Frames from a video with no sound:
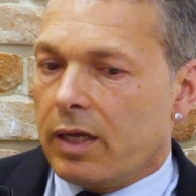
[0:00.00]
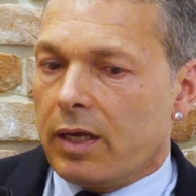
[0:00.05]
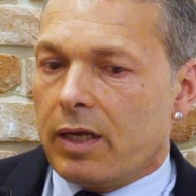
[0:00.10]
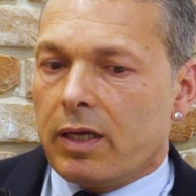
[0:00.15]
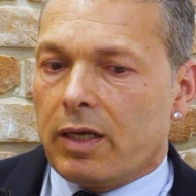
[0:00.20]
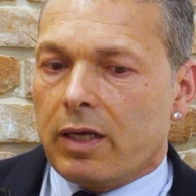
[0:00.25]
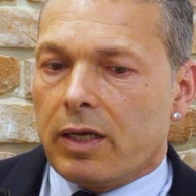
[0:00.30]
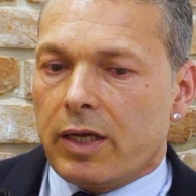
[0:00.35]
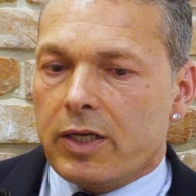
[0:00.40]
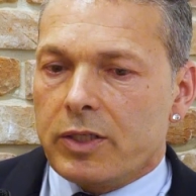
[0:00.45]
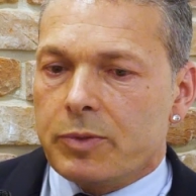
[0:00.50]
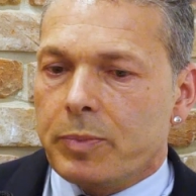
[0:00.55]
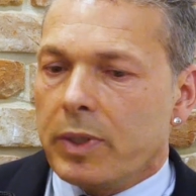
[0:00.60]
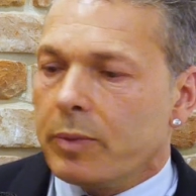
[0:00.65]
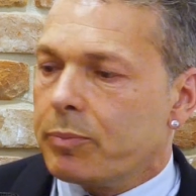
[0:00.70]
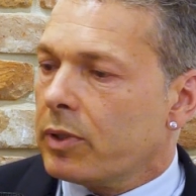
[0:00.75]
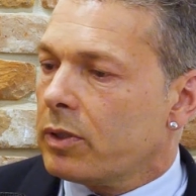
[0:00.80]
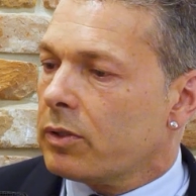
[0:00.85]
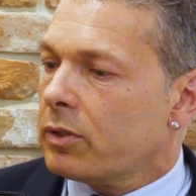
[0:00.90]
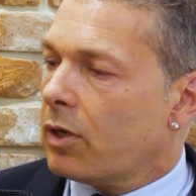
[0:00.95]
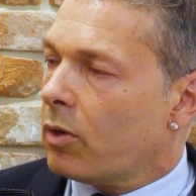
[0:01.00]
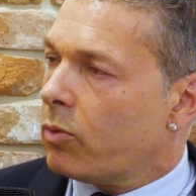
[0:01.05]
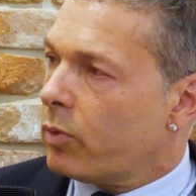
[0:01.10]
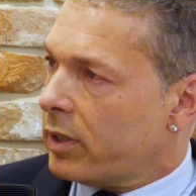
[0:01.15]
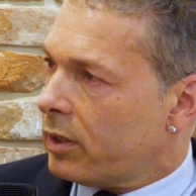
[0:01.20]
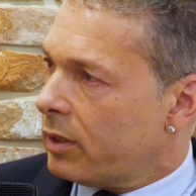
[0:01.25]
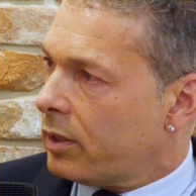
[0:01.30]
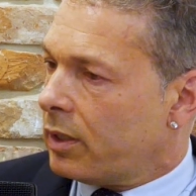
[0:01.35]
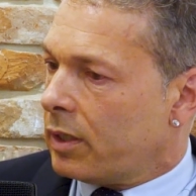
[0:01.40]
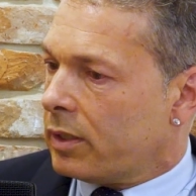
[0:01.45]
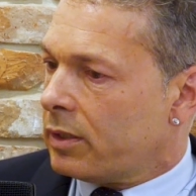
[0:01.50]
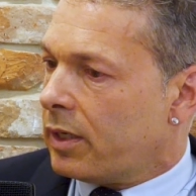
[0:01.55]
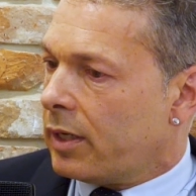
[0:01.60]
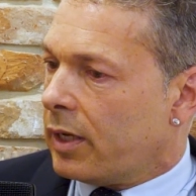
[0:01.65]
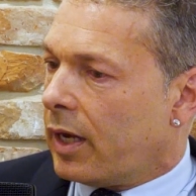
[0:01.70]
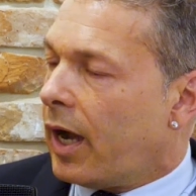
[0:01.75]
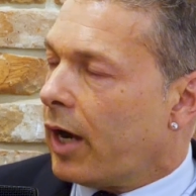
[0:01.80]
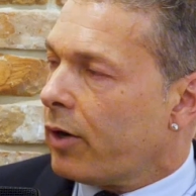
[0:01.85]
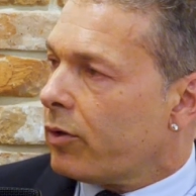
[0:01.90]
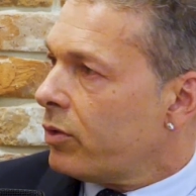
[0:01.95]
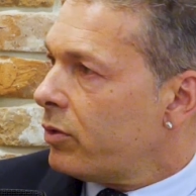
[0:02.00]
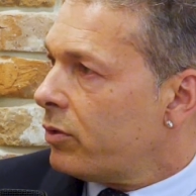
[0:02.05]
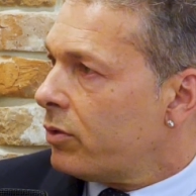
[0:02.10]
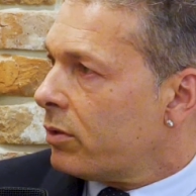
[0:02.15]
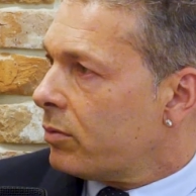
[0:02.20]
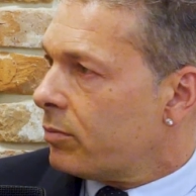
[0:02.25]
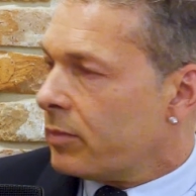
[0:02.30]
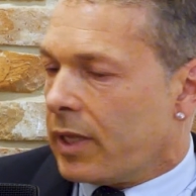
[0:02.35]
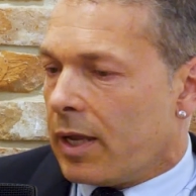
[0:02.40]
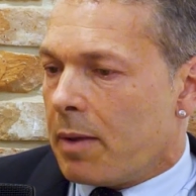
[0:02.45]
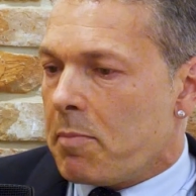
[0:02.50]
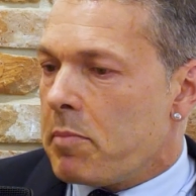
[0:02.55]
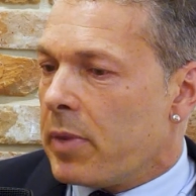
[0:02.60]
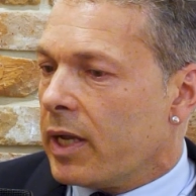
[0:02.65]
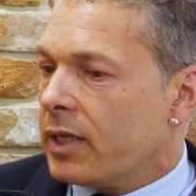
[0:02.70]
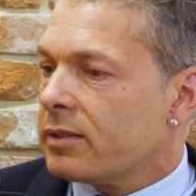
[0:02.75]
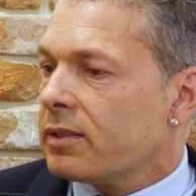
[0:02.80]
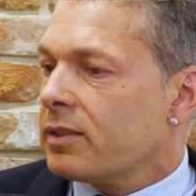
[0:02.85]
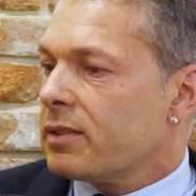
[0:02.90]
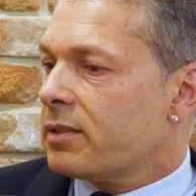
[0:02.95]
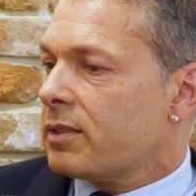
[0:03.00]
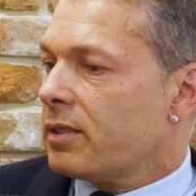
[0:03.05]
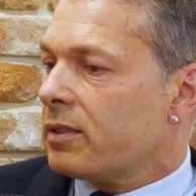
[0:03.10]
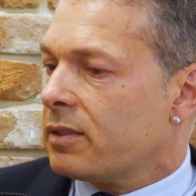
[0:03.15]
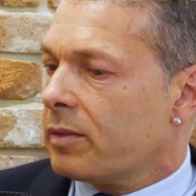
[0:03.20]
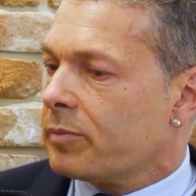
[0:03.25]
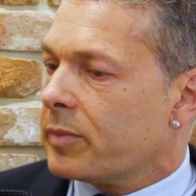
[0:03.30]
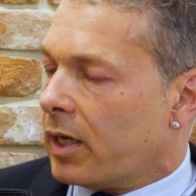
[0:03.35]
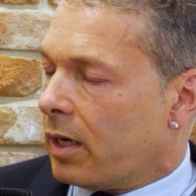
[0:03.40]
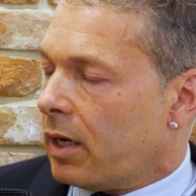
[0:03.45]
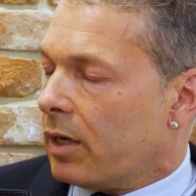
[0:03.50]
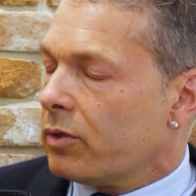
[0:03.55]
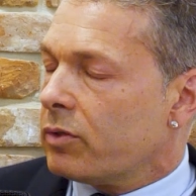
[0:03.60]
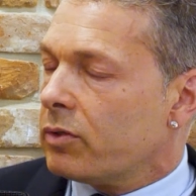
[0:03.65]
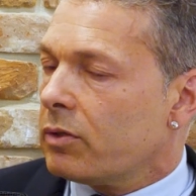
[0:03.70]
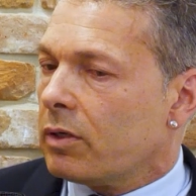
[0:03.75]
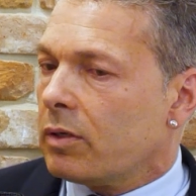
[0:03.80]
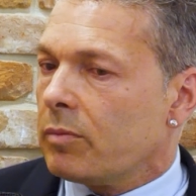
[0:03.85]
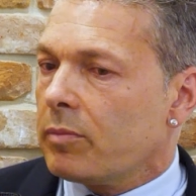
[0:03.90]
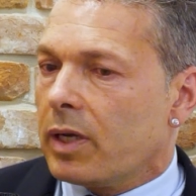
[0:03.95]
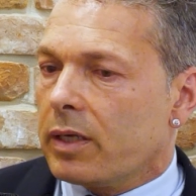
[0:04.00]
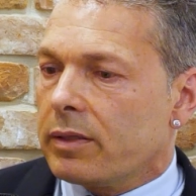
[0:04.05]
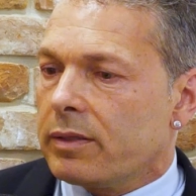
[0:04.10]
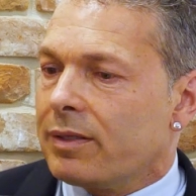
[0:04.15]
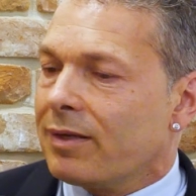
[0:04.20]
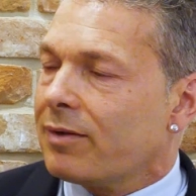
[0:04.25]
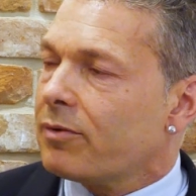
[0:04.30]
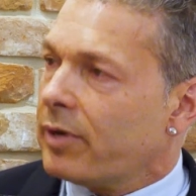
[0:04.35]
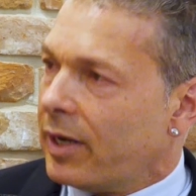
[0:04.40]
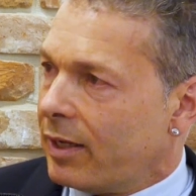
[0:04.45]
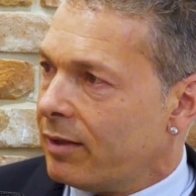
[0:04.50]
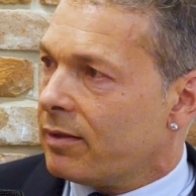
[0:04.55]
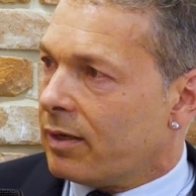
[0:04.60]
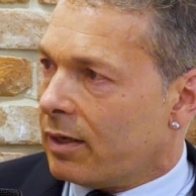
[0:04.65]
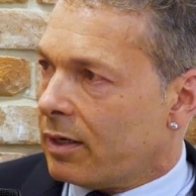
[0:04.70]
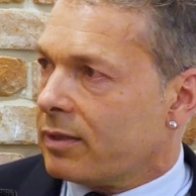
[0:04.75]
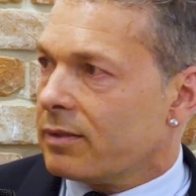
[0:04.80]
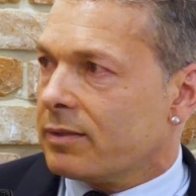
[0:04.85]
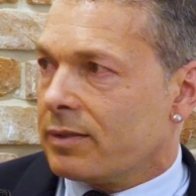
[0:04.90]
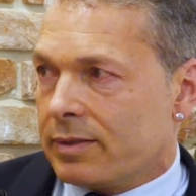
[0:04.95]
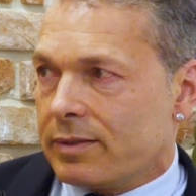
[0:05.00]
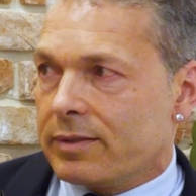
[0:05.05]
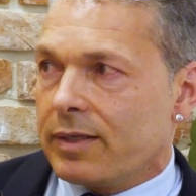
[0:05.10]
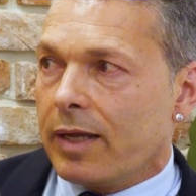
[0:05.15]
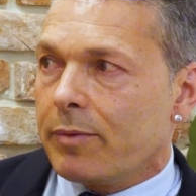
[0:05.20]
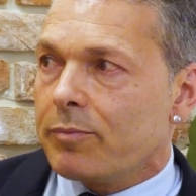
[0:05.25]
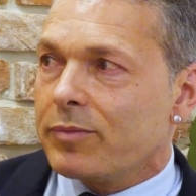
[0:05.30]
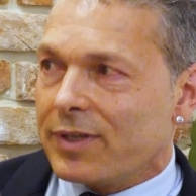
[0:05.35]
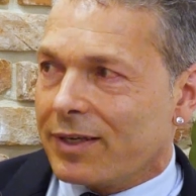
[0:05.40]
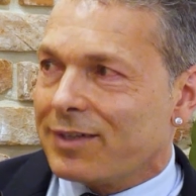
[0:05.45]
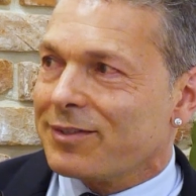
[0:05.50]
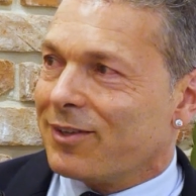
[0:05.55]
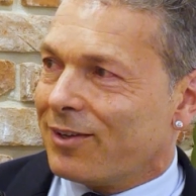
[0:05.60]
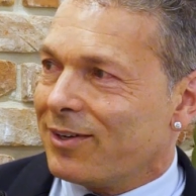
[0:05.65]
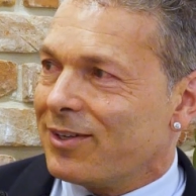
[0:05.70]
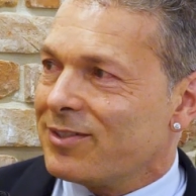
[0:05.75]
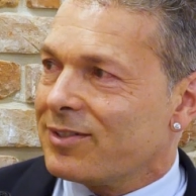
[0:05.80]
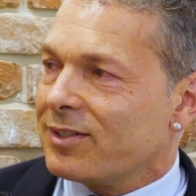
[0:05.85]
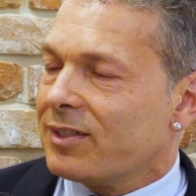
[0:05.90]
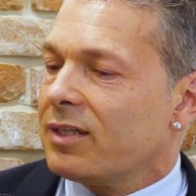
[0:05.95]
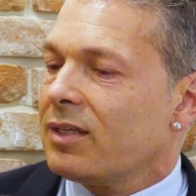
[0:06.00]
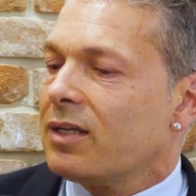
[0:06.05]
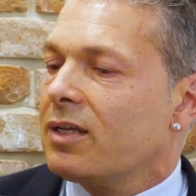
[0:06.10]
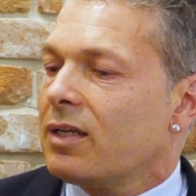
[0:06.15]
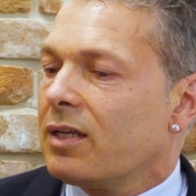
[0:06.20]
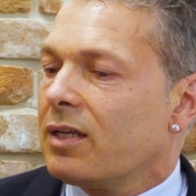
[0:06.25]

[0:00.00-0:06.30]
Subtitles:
As people know, the Iron Dome, the amazing system, the Iron Dome, the radar, the same technology,